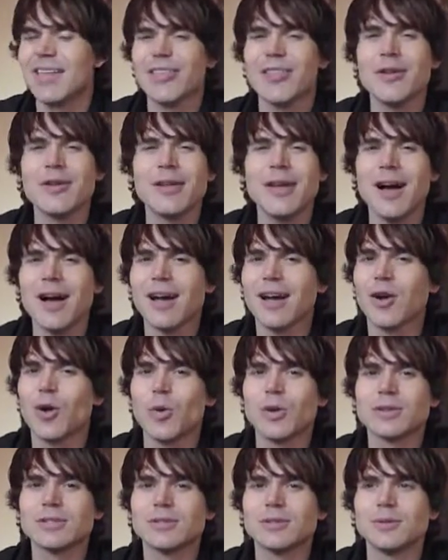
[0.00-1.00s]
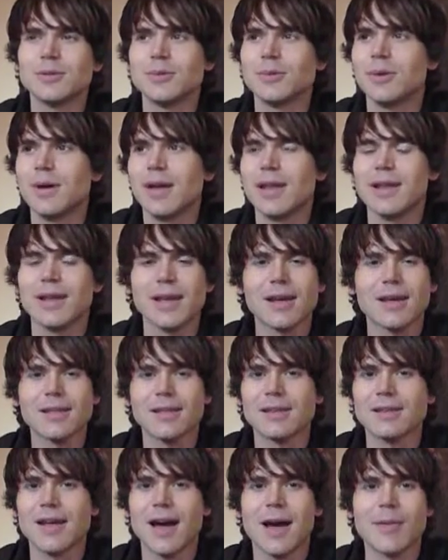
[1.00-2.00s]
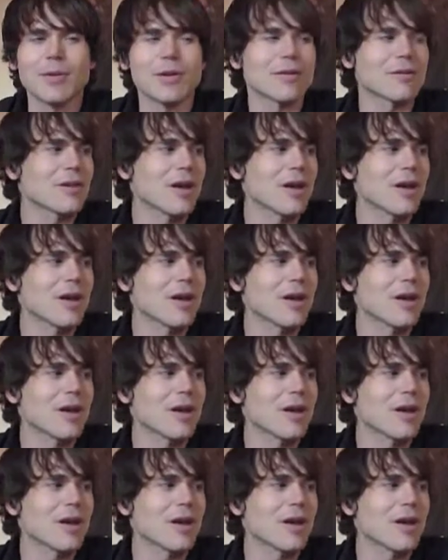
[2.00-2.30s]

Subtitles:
they're not going to nickel and dime you.